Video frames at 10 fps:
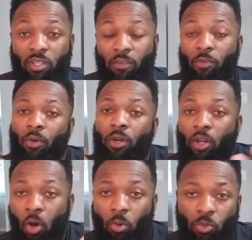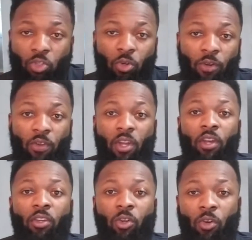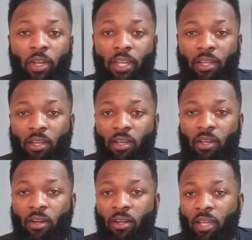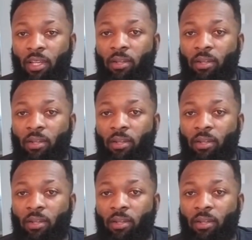If you're a coach or you're in